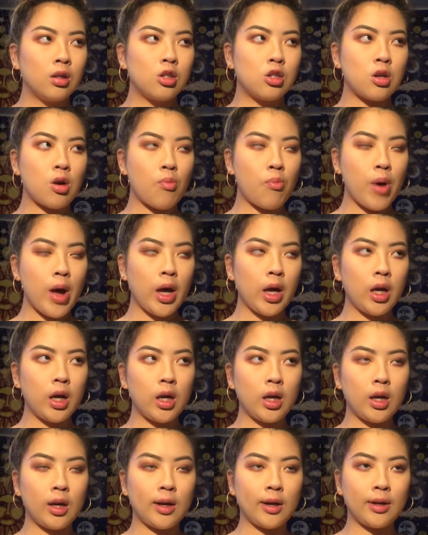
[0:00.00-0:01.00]

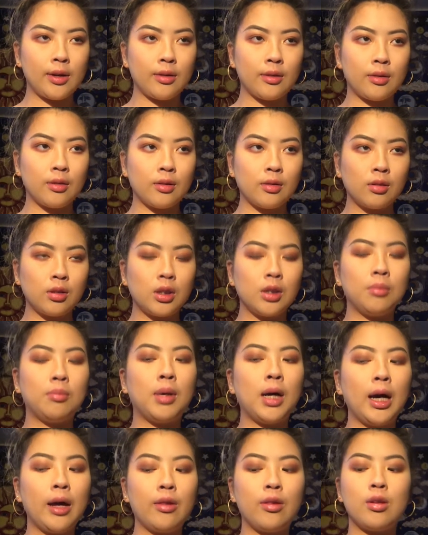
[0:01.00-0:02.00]
Japan to
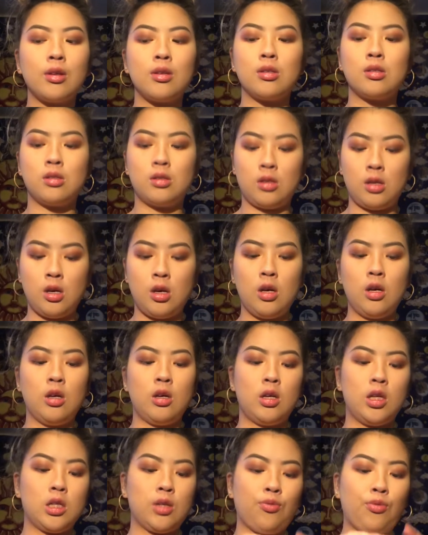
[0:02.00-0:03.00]
buy this.
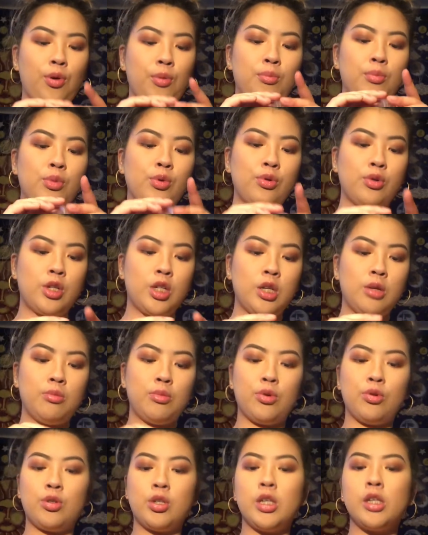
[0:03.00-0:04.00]
It's from Muji.
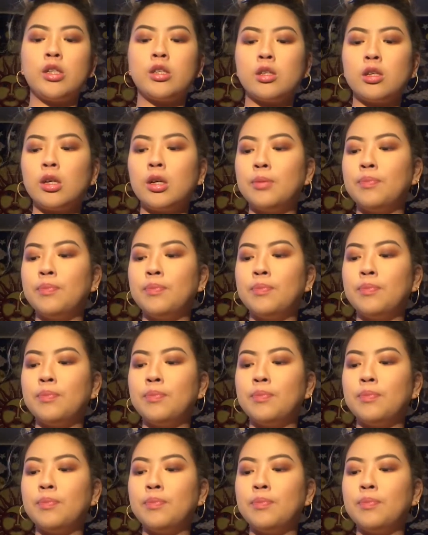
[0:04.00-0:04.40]
Muji is